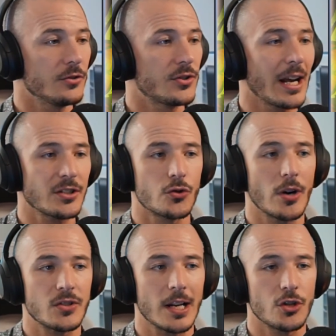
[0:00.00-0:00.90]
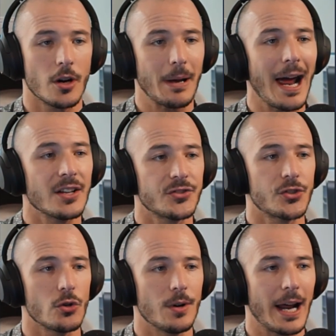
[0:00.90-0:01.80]
stacks of translation up as
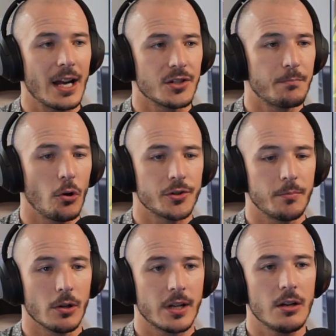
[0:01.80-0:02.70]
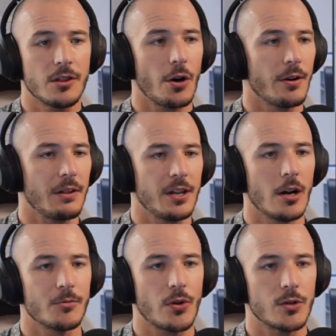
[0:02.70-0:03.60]
soon as possible, okay? Throwing out the
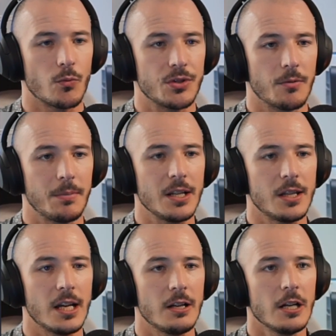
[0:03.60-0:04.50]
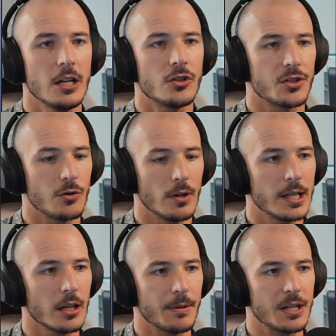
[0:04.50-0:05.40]
armor shreds with Sabine there. Just do a
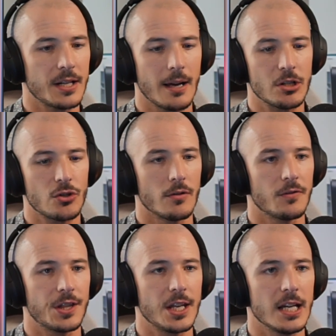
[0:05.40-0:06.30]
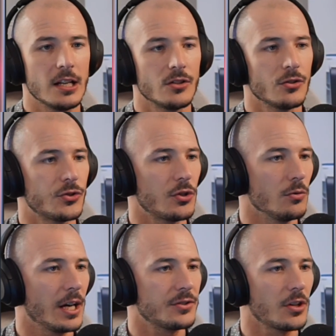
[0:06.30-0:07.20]
little bit of damage over there to
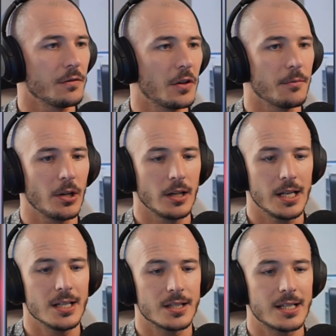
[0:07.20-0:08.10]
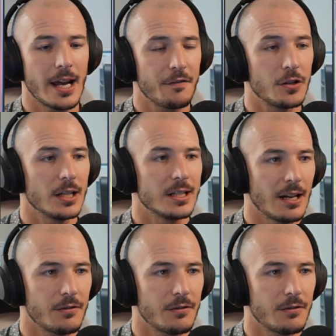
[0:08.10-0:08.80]
that TIE Fighter pilot. He's definitely